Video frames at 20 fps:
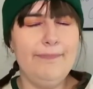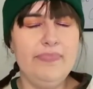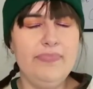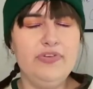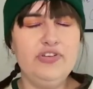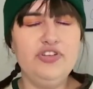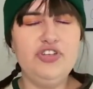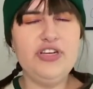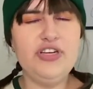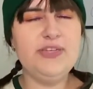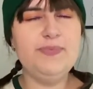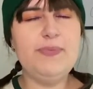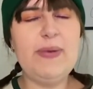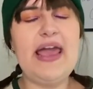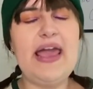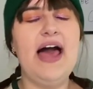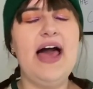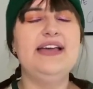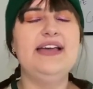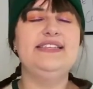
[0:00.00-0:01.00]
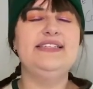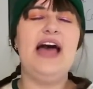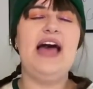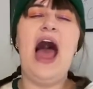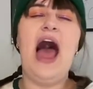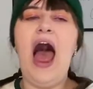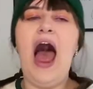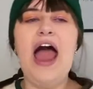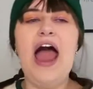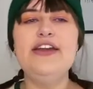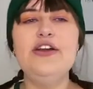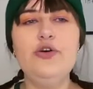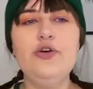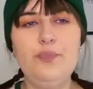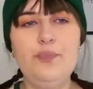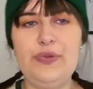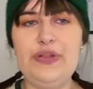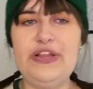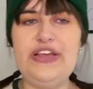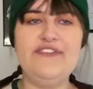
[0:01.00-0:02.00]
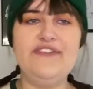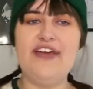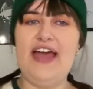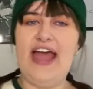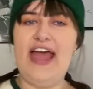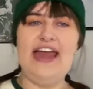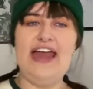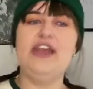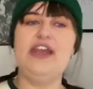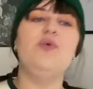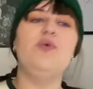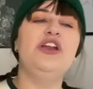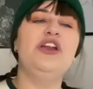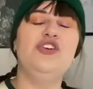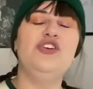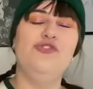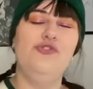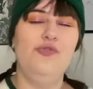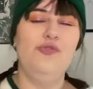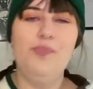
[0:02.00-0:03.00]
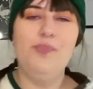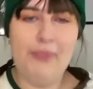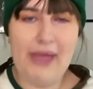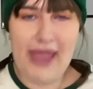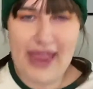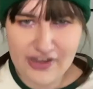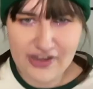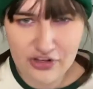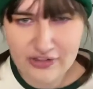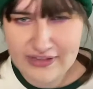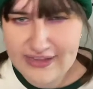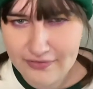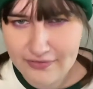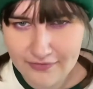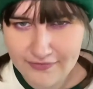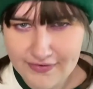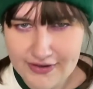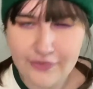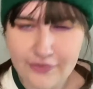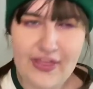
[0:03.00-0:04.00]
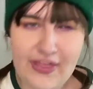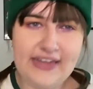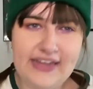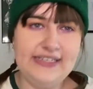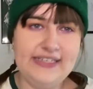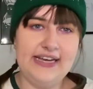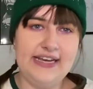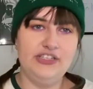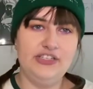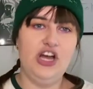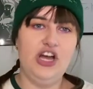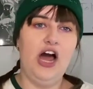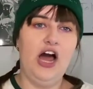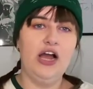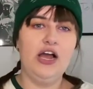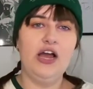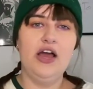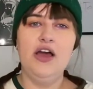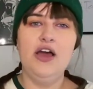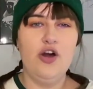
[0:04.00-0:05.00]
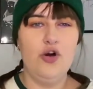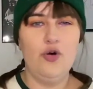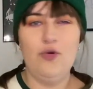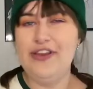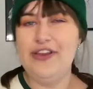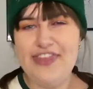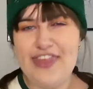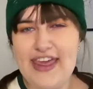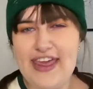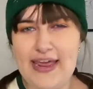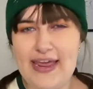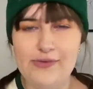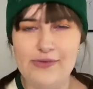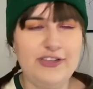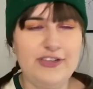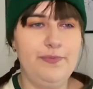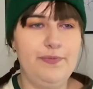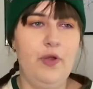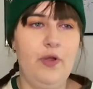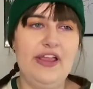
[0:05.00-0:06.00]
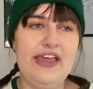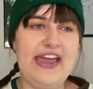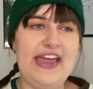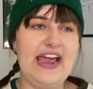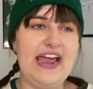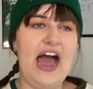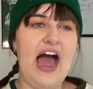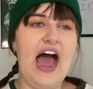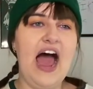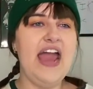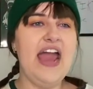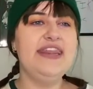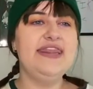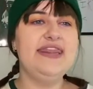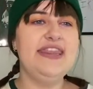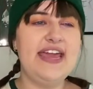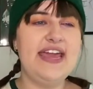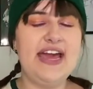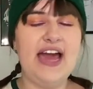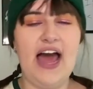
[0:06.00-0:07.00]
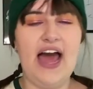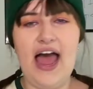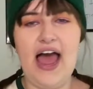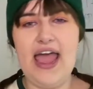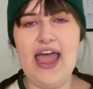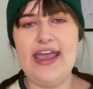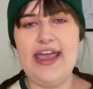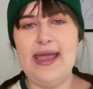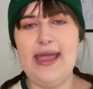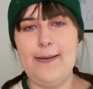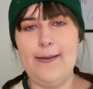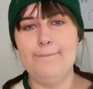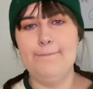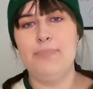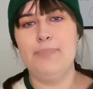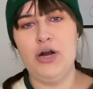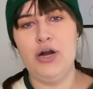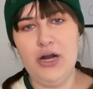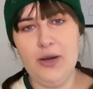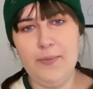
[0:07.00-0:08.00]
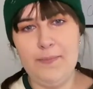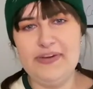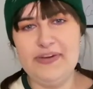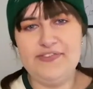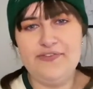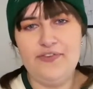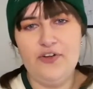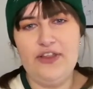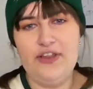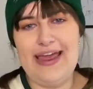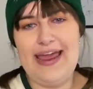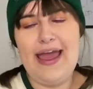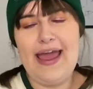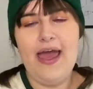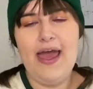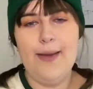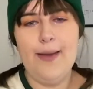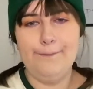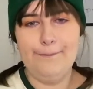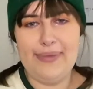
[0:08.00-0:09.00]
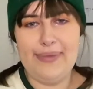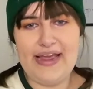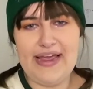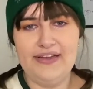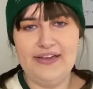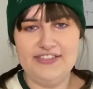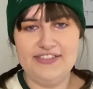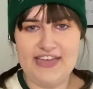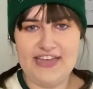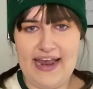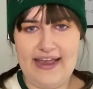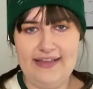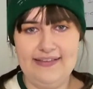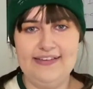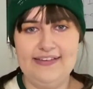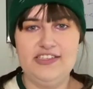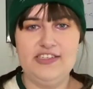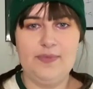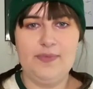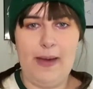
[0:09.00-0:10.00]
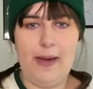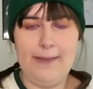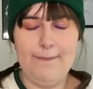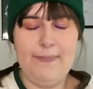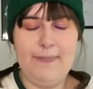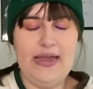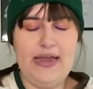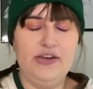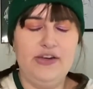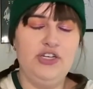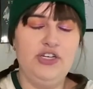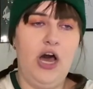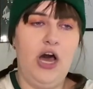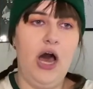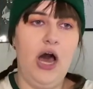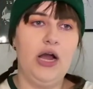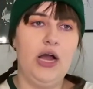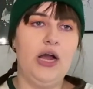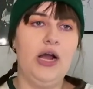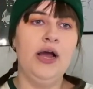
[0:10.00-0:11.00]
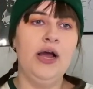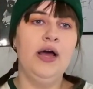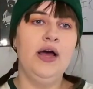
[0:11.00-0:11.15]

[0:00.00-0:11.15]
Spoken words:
Just because I don't believe that anyone who manually reviewed that TikTok would think it was bullying. I think I am purposefully being silenced by big talk.